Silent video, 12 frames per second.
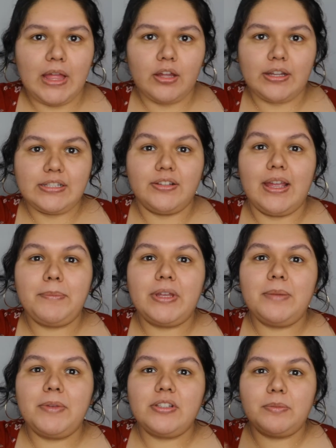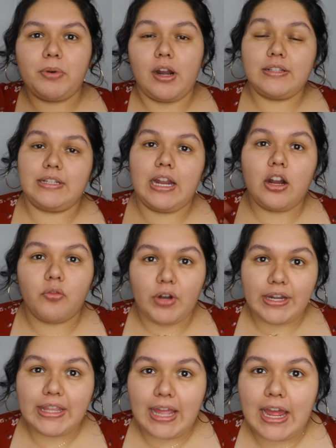Okay, so I am gonna be using products that I
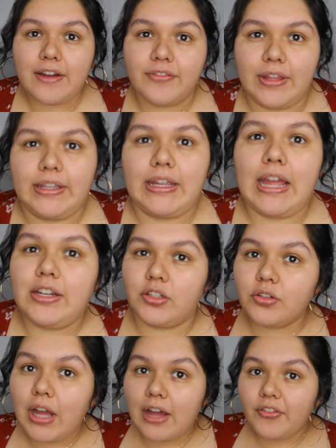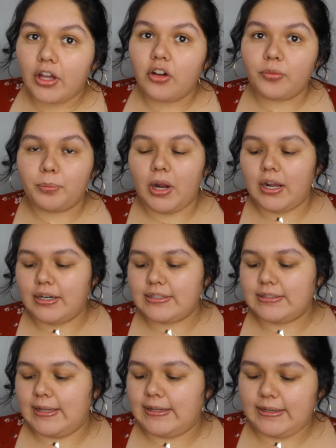already have. Like I do have e.l.f.
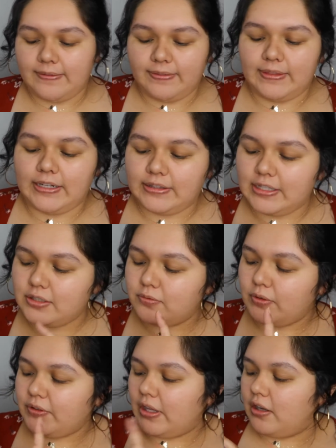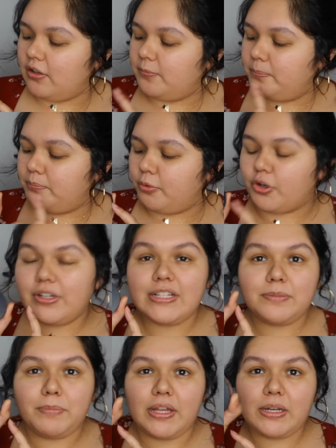products like this one, the e.l.f.
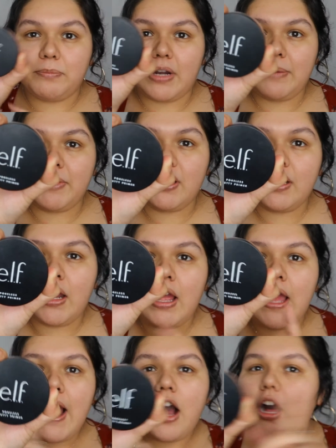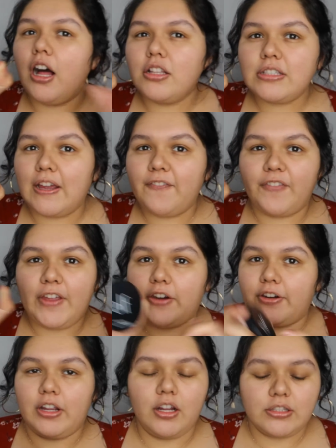Poreless Putty Primer, all-time
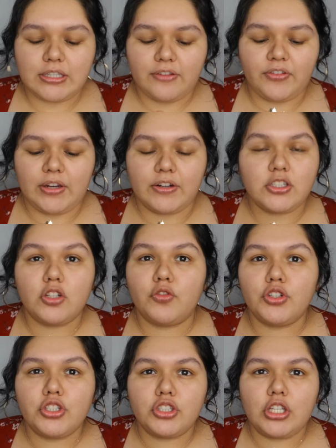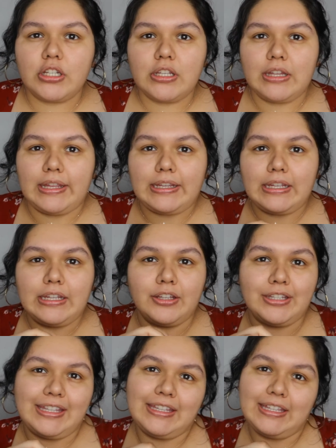favorite. So we're just gonna like
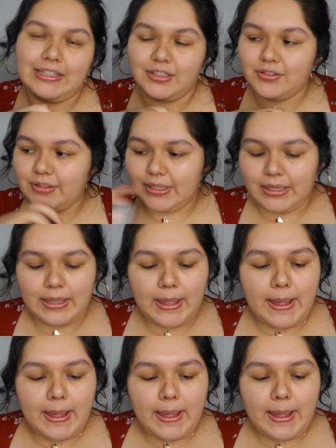get into it.